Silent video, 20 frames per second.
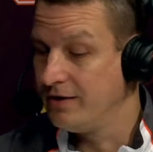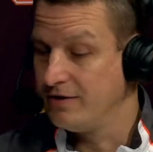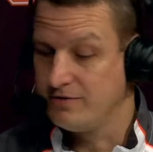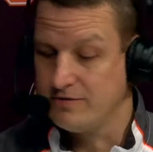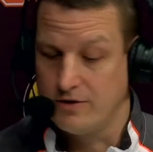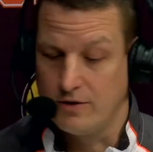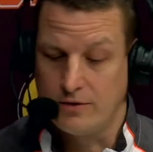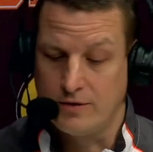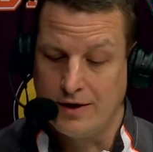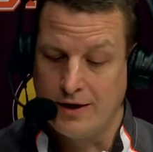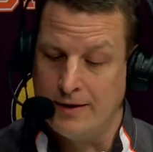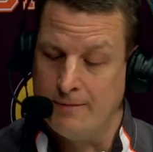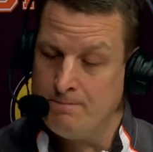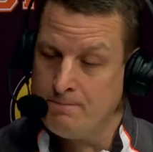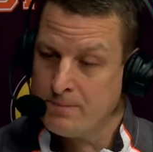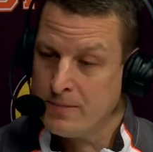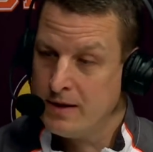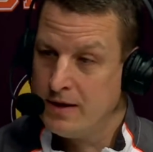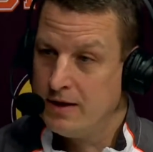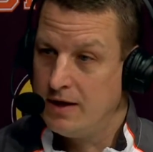And certainly
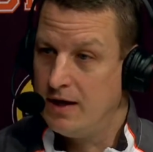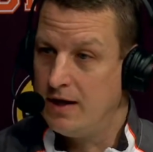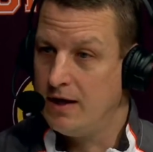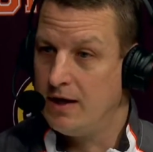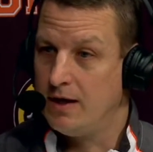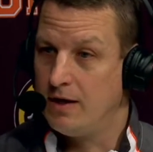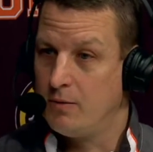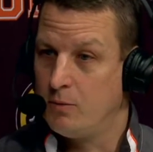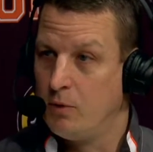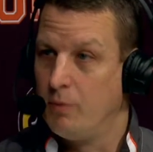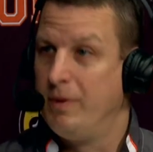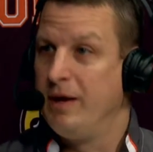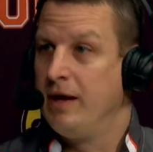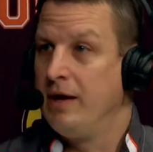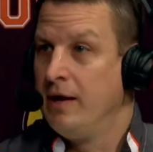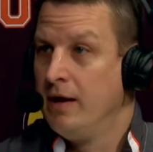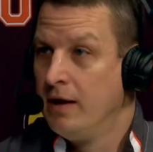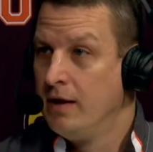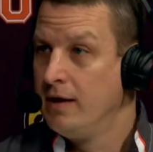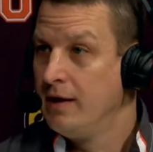uh, we'll be